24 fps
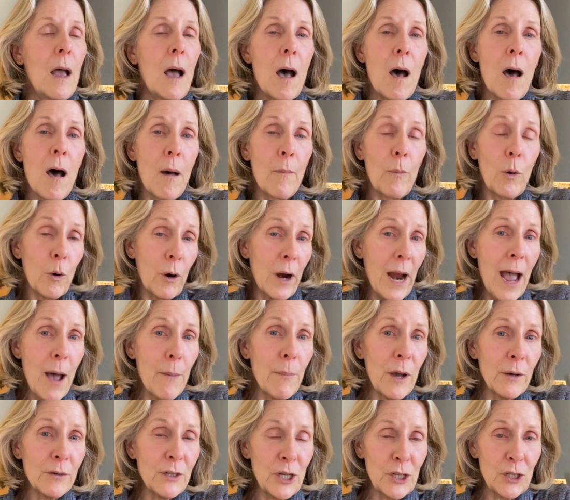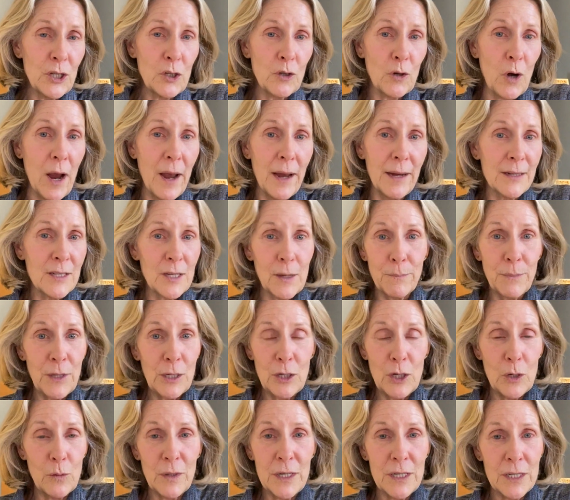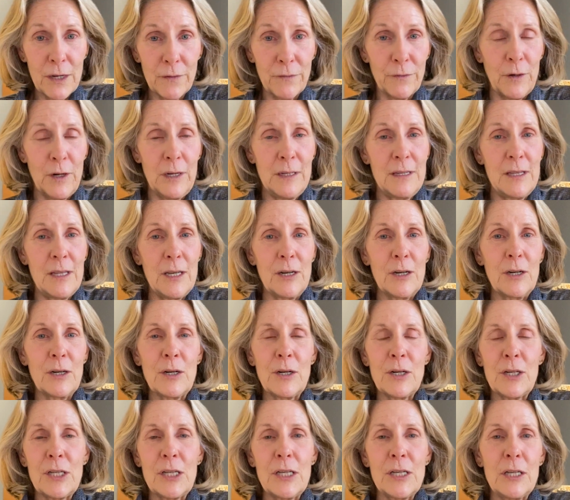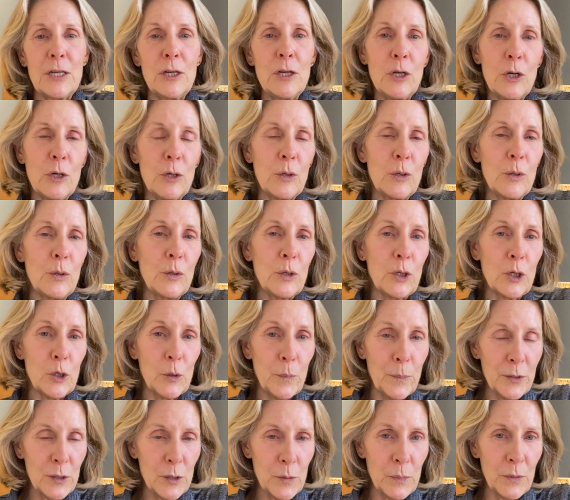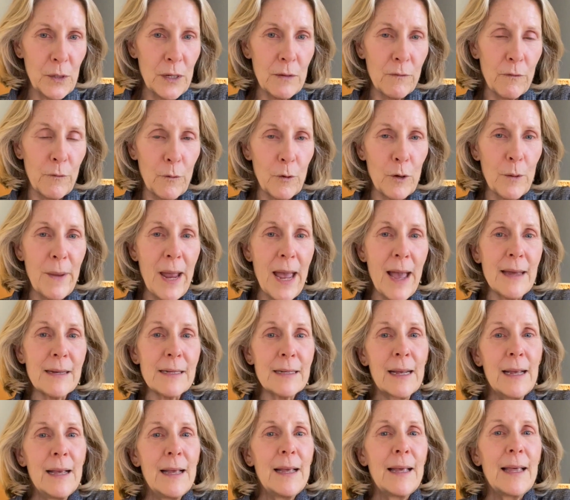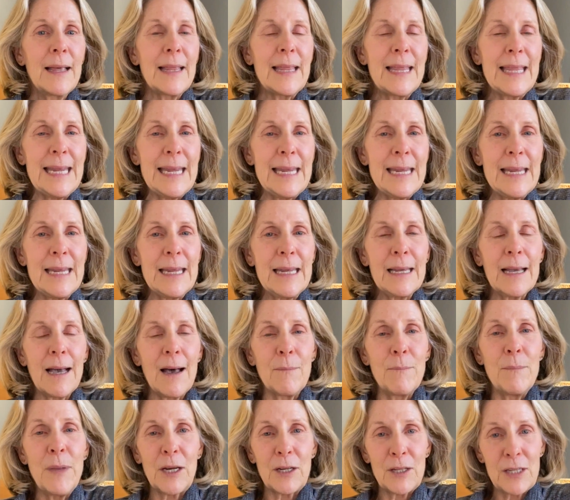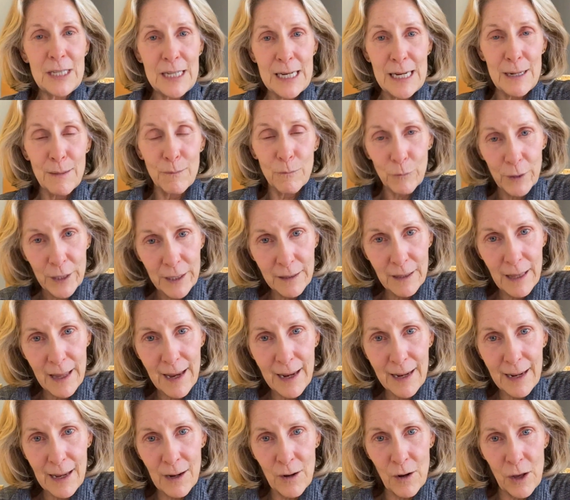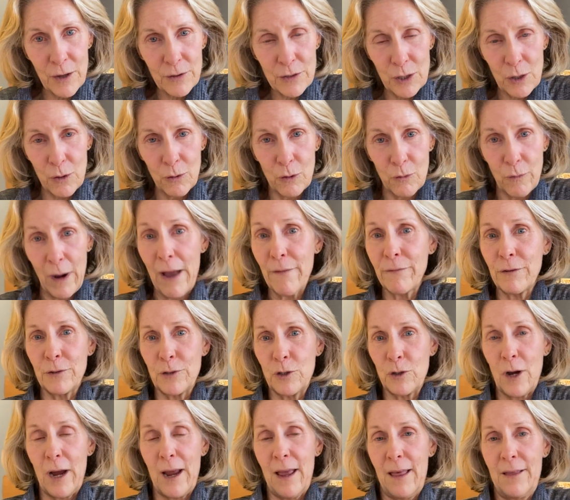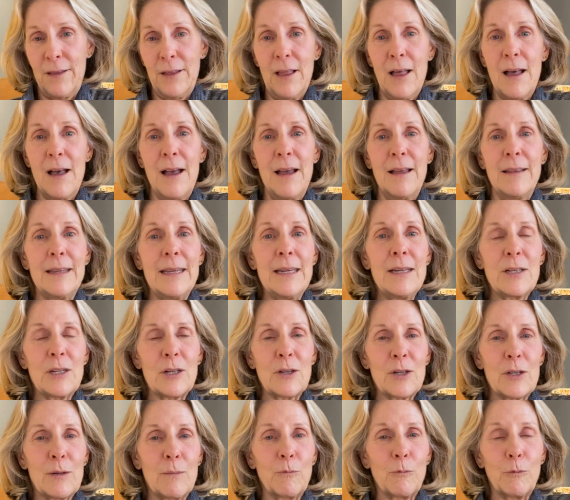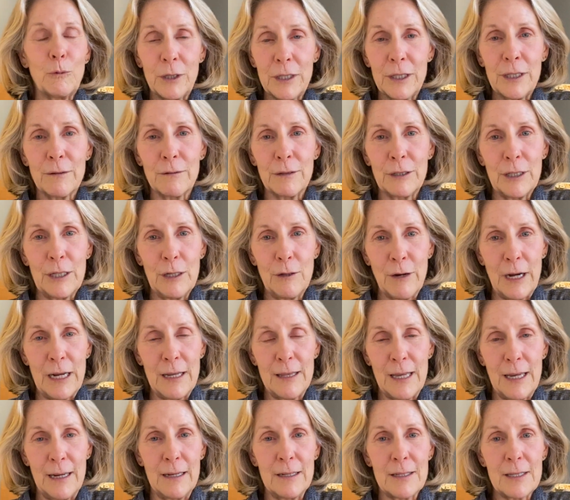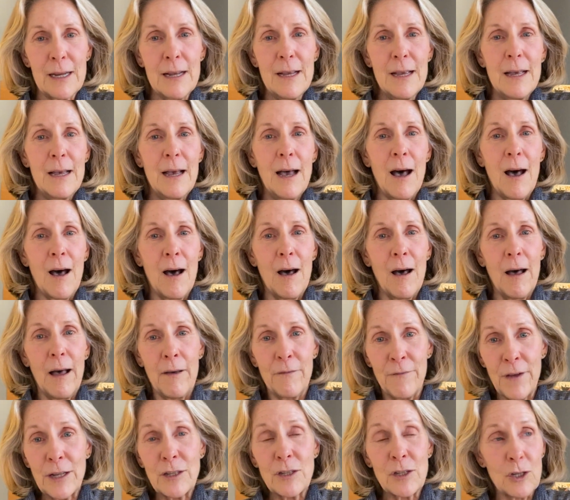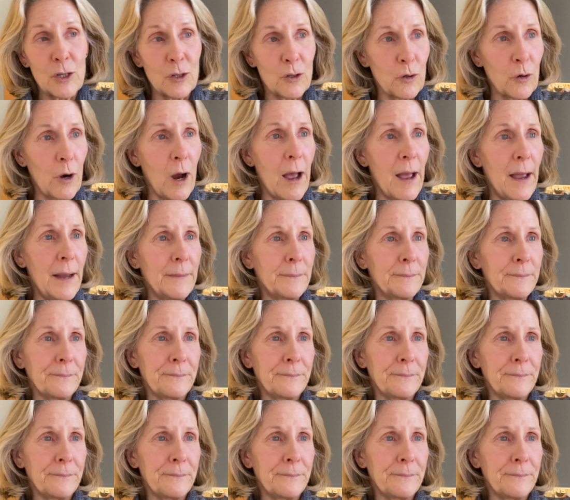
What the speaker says: Or how about just trying something new and different? There's the new super sprint format, the mixed team relay, and also gravel triathlon. These are some really, really great events to try.